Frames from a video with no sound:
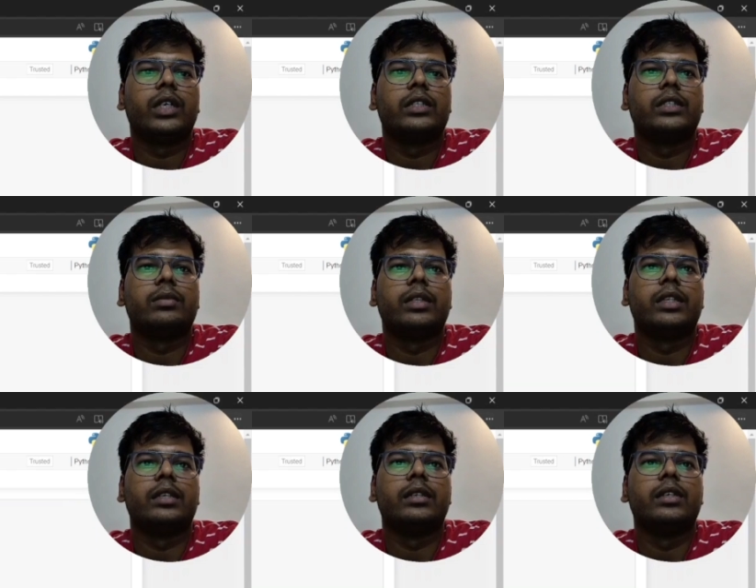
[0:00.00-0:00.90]
outliers in
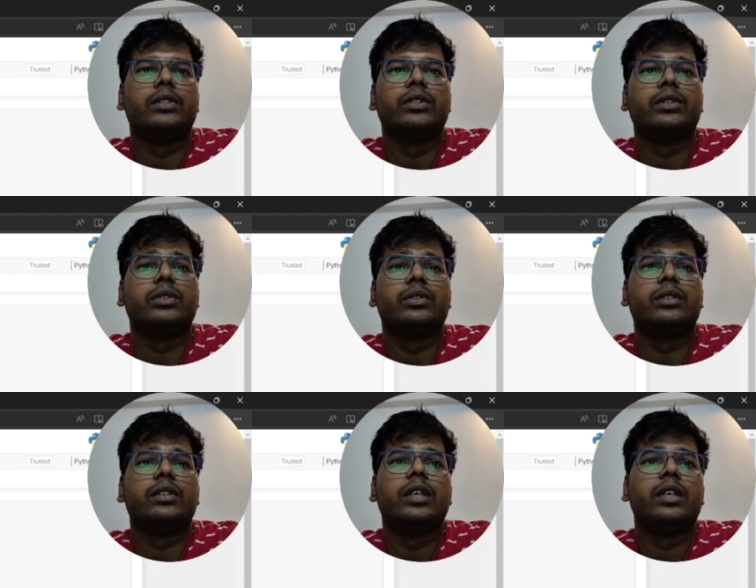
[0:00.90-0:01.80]
monthly. So
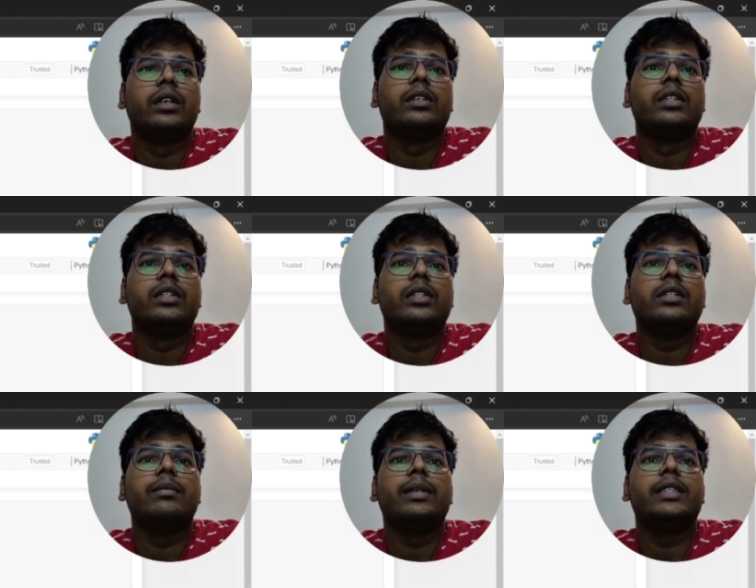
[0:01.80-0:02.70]
this
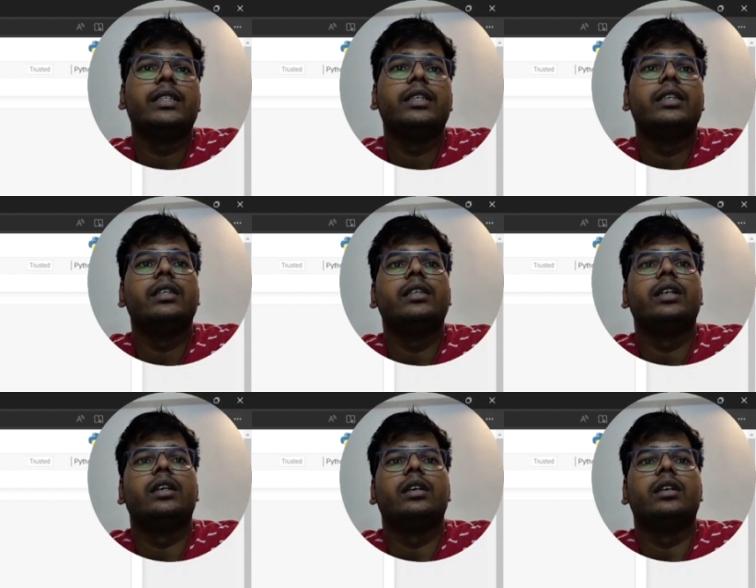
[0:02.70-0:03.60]
is the
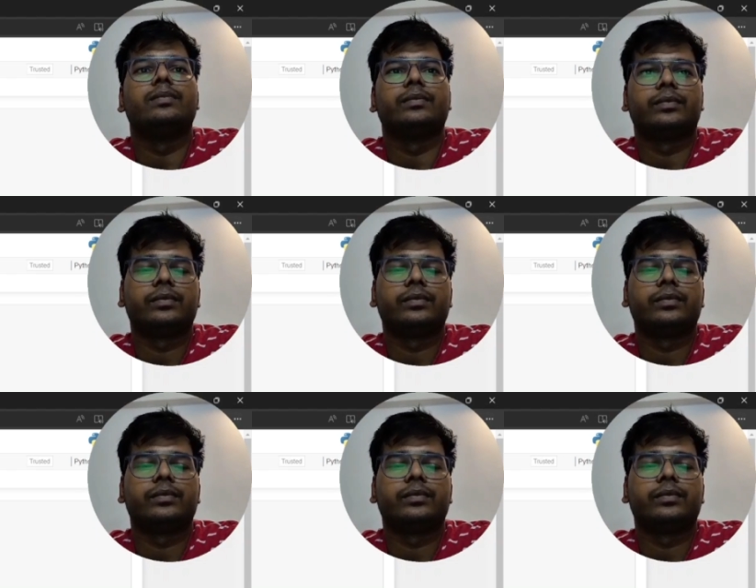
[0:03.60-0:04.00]
basically uh,